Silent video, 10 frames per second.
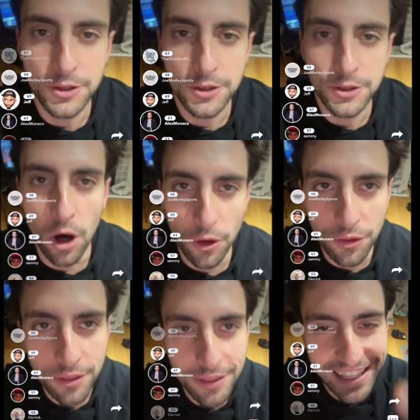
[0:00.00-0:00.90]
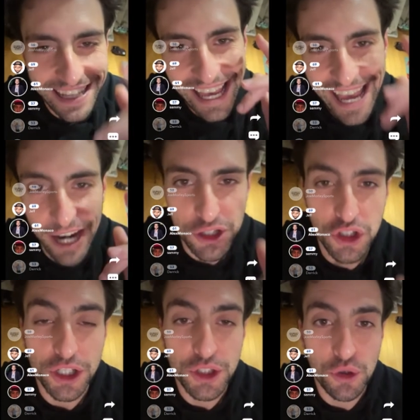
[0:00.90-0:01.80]
Dalton, hair's
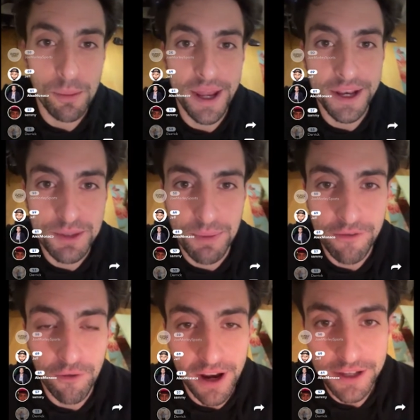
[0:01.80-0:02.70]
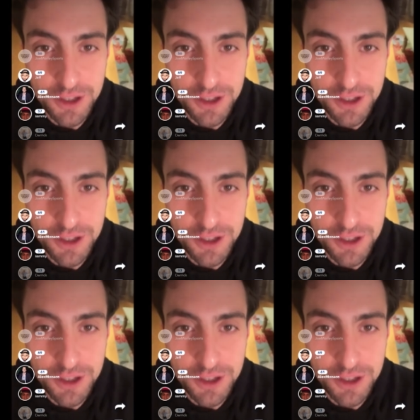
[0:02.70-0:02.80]
looking tremendous, my friend.